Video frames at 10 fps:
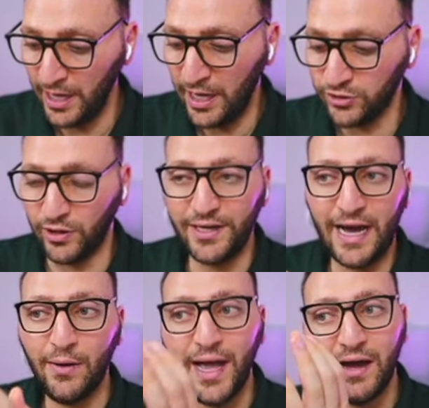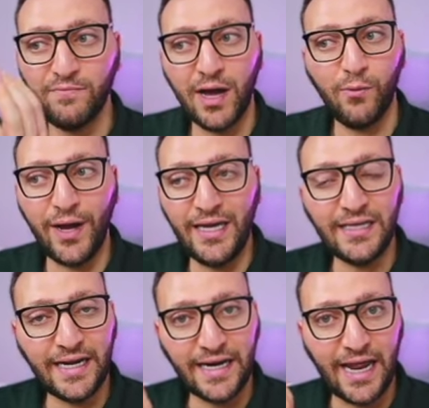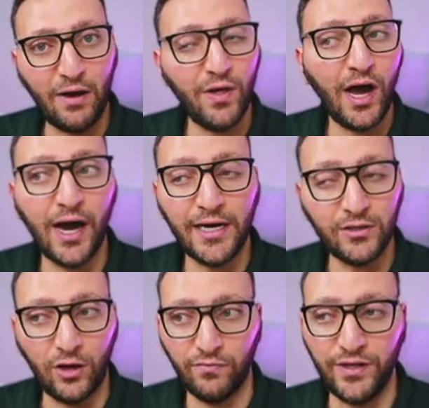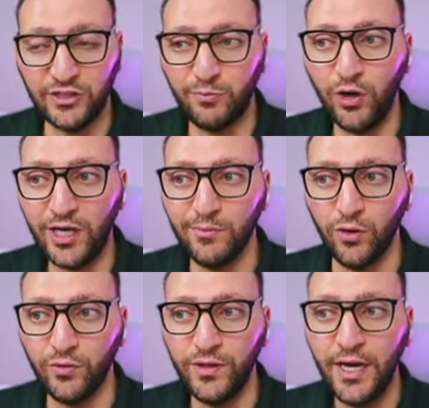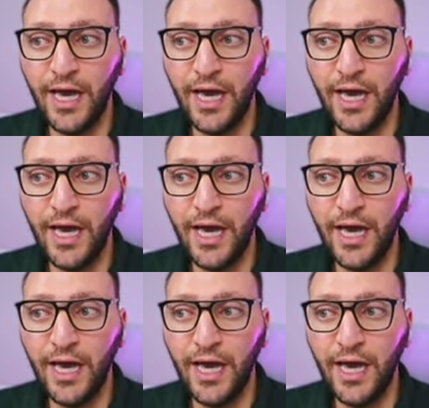So I, now I have my weight and I now have the height of this Pokemon.